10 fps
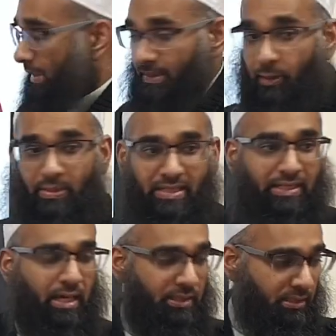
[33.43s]
Then we
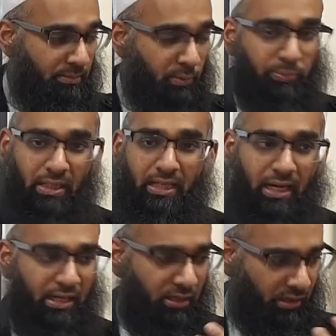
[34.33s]
said that the
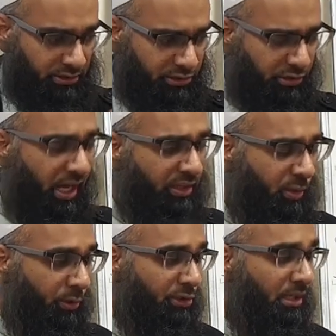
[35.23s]
mubtada and certain other
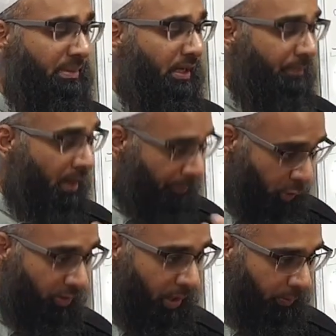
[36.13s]
words can become a
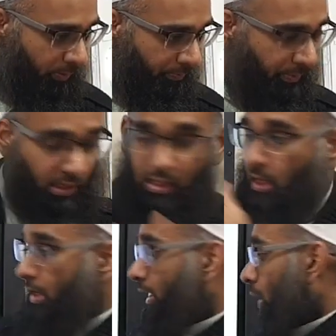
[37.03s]
pronoun.
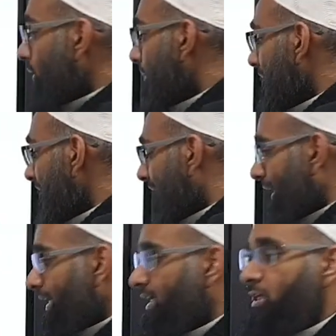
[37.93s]
Now we are
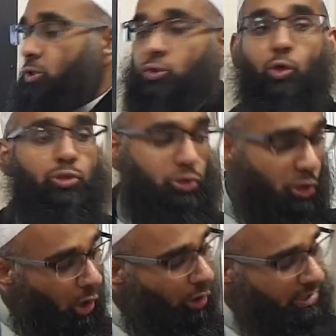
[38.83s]
making those
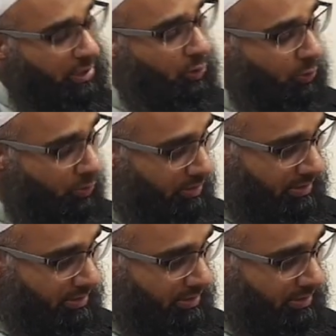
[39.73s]
slots into